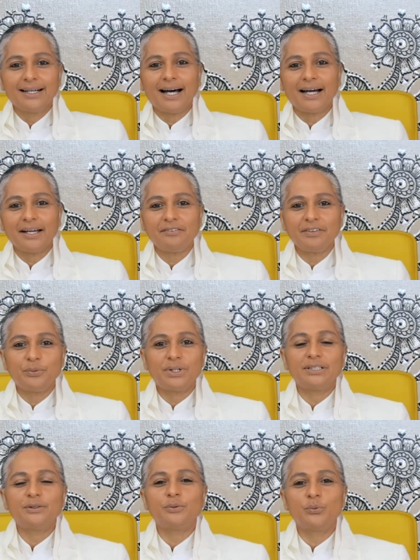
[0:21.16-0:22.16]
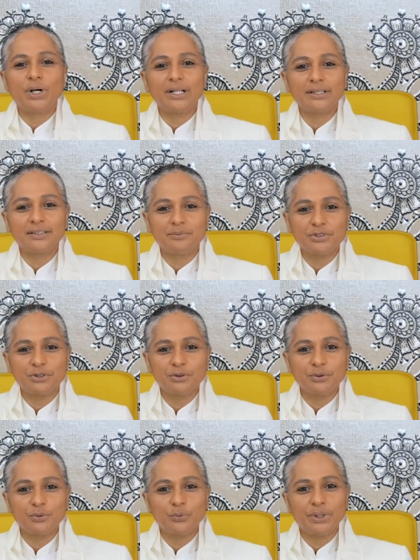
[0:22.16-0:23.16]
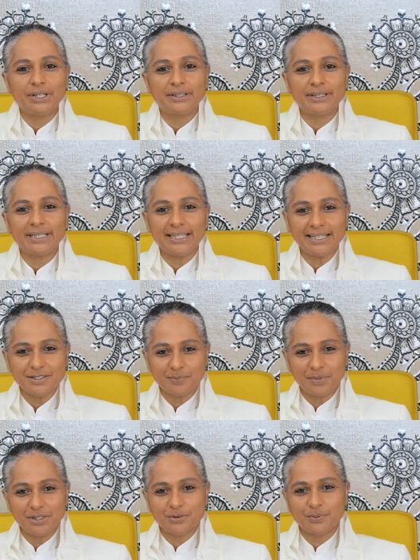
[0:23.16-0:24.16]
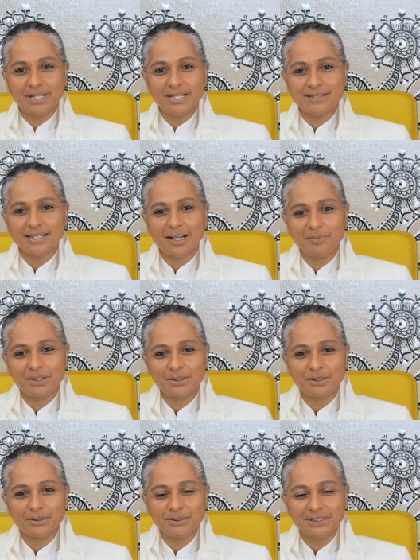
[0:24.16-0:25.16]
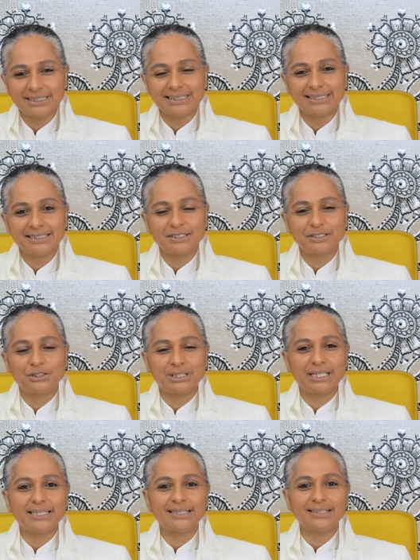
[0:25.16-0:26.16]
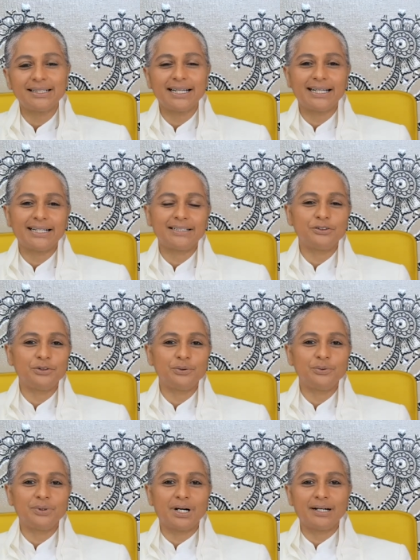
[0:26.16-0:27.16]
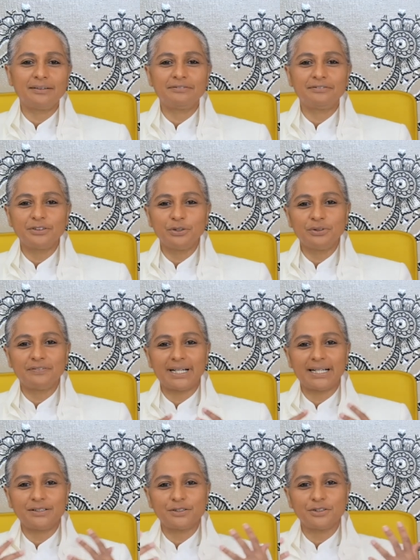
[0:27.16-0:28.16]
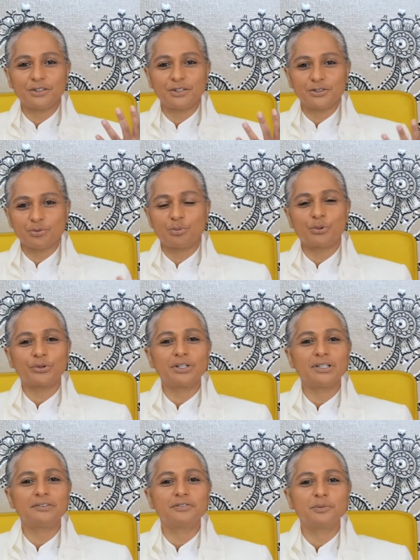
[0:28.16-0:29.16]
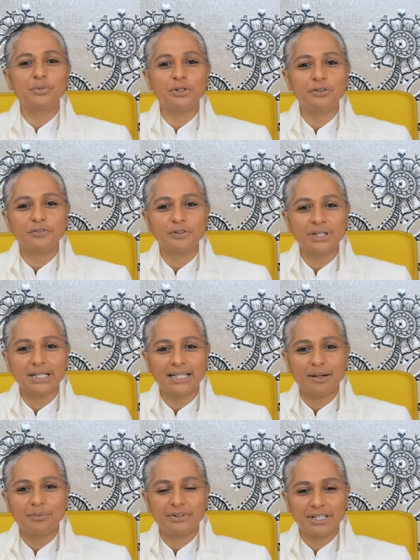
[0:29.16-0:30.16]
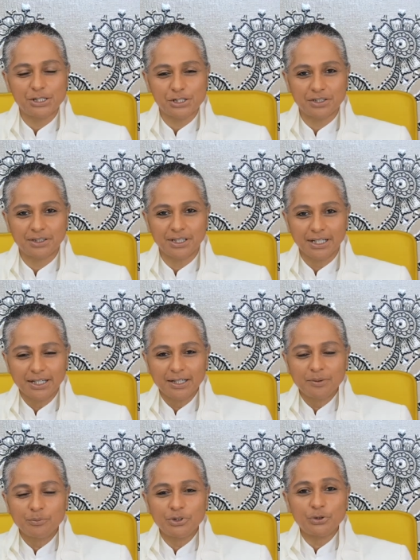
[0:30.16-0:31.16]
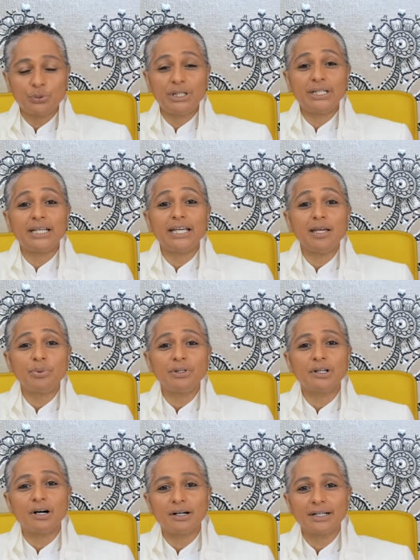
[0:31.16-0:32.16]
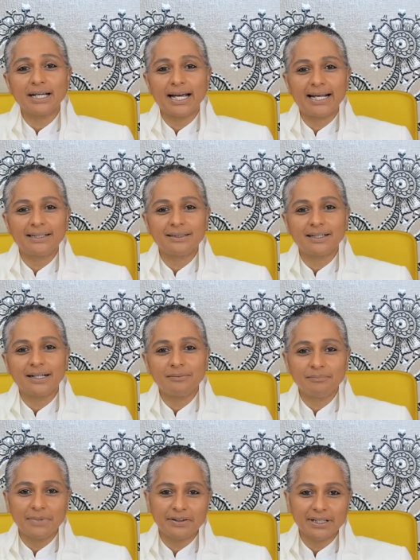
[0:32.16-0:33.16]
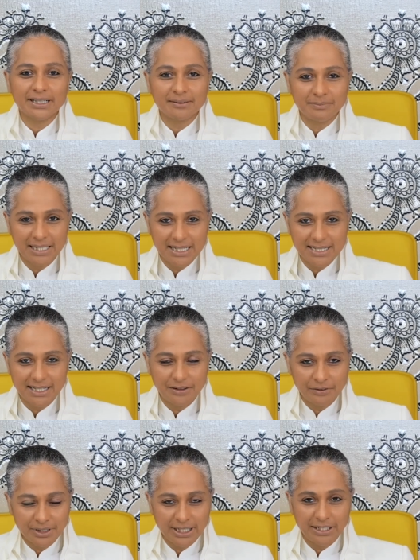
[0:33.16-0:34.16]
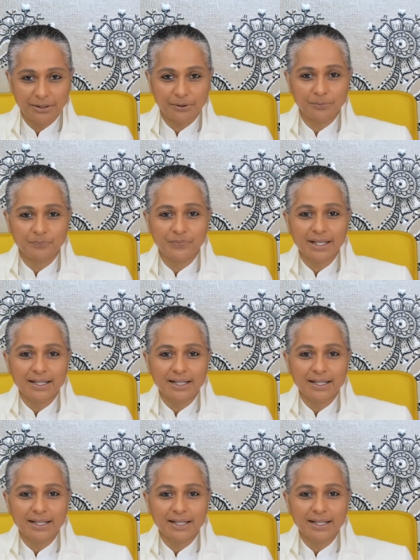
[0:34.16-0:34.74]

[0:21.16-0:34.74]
Hi everyone, welcome to Where East Meets West. I'm your host, Sister Jenna, and you have entered this portal of a beautiful collaboration between Epilogue and America Meditating Radio.